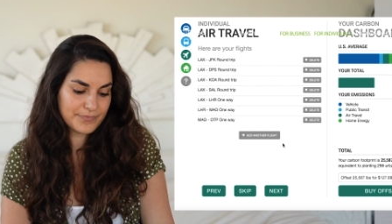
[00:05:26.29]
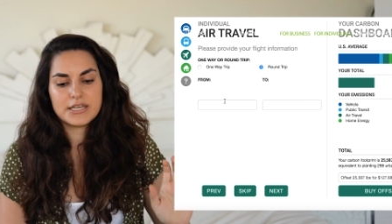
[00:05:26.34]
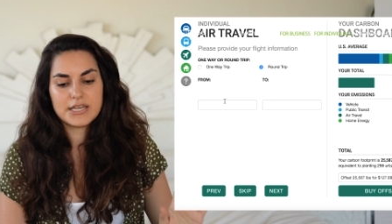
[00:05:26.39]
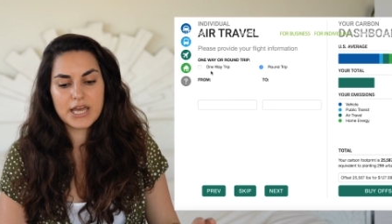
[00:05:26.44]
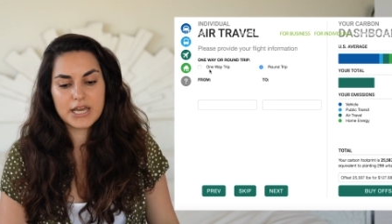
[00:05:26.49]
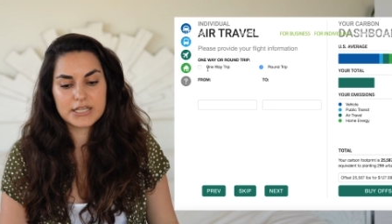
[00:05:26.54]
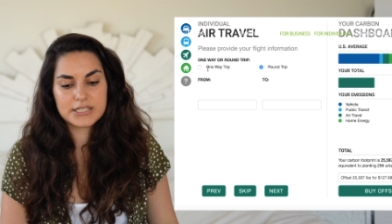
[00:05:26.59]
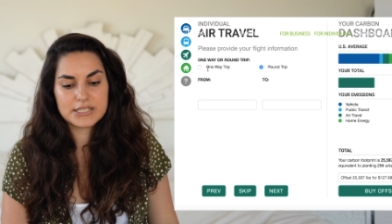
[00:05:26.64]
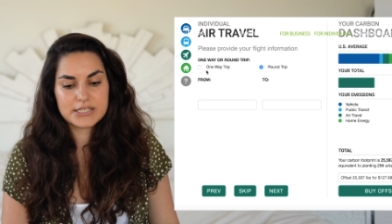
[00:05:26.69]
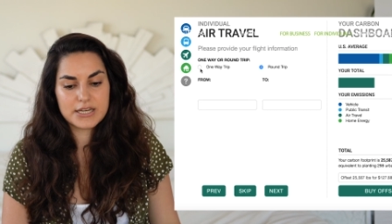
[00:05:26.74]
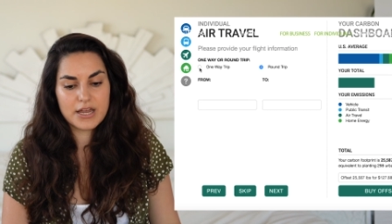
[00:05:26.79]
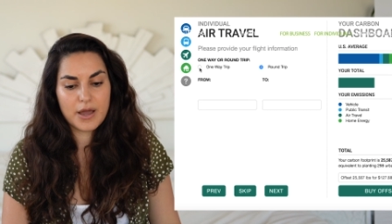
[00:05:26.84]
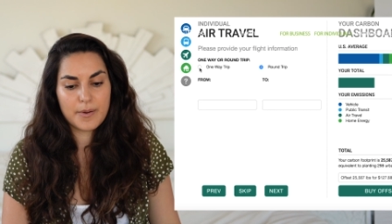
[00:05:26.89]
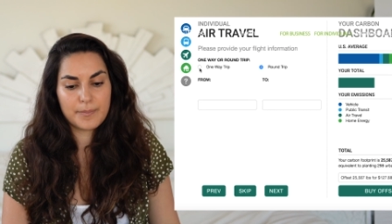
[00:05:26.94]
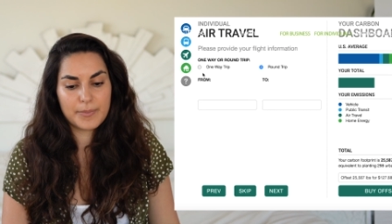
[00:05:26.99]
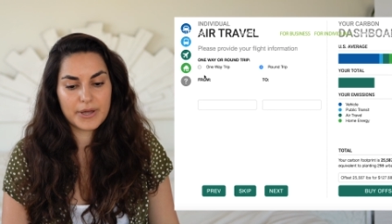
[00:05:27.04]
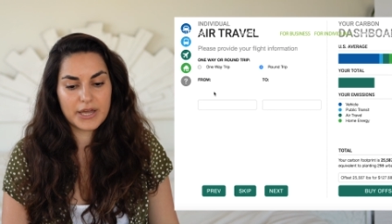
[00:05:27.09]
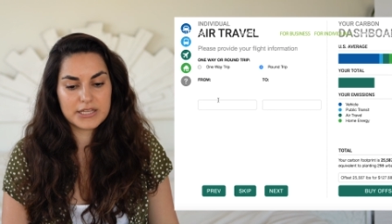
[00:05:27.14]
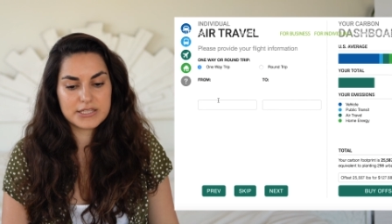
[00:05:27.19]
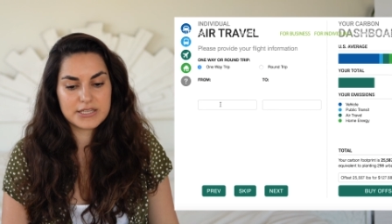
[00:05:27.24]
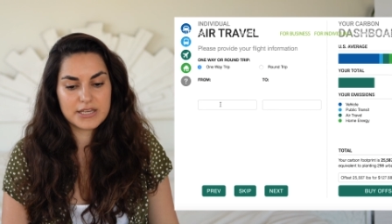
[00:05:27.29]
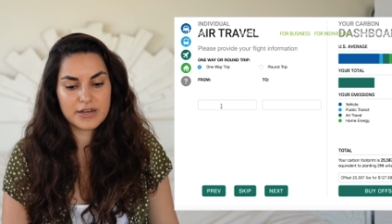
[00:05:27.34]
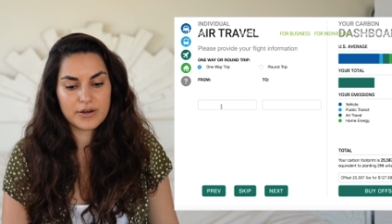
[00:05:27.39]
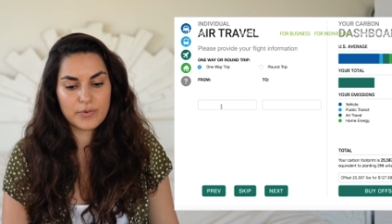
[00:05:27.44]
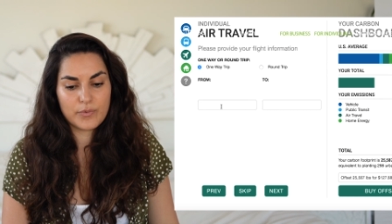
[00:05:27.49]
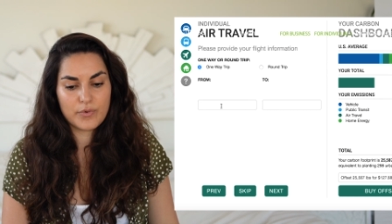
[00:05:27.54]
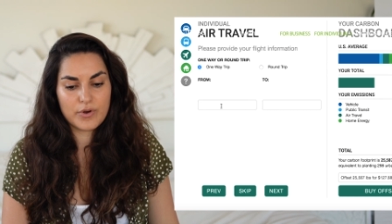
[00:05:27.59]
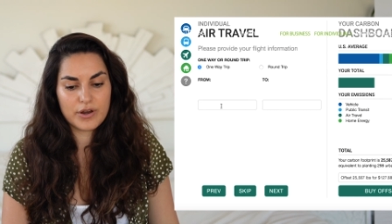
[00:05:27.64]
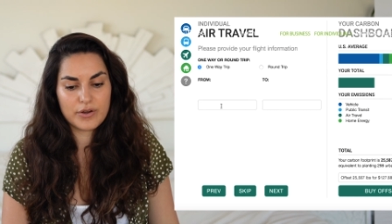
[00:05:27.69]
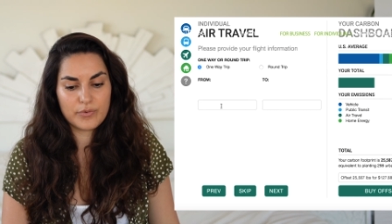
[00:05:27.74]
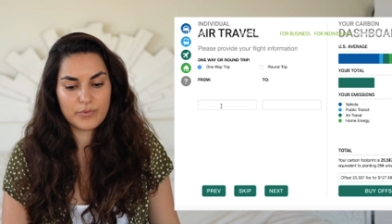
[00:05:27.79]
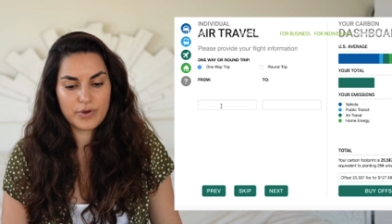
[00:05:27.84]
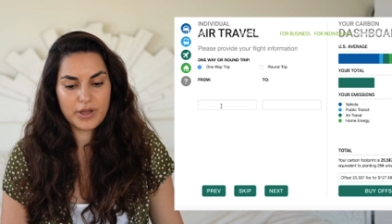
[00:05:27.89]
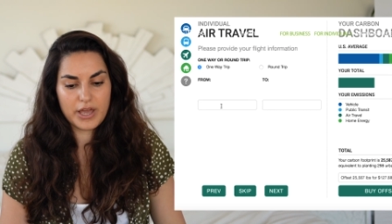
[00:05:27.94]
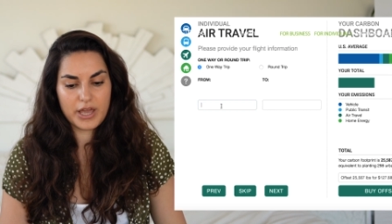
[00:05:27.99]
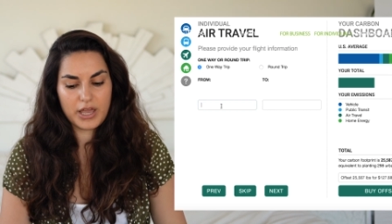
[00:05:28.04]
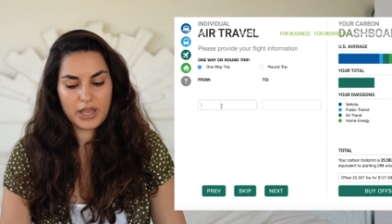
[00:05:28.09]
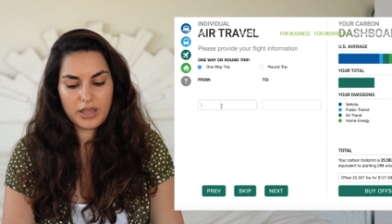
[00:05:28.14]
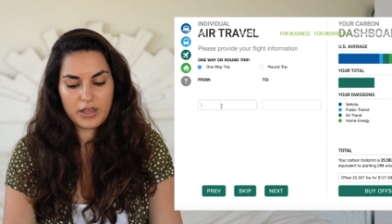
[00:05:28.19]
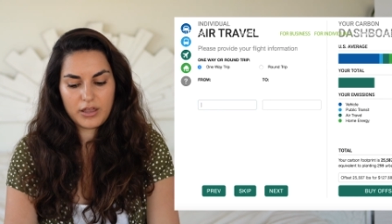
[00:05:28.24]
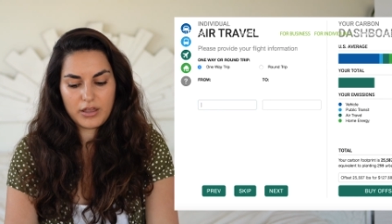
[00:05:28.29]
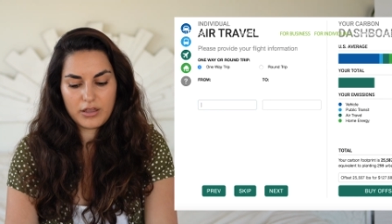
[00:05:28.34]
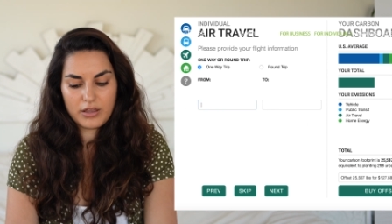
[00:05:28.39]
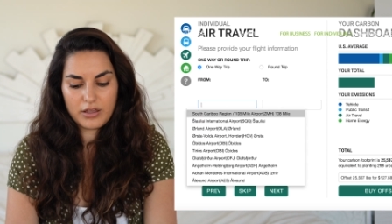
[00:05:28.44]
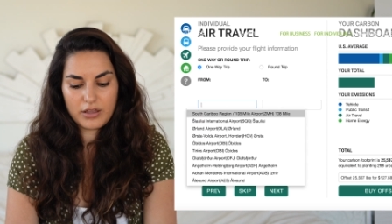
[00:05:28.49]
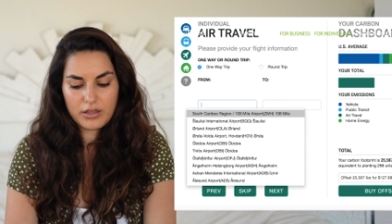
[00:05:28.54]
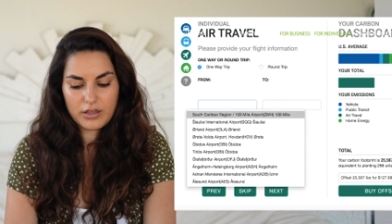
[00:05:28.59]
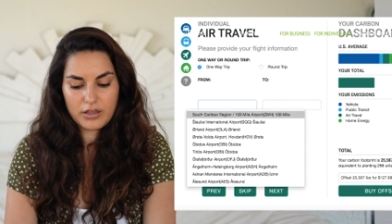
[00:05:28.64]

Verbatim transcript: Next up, I did a one-way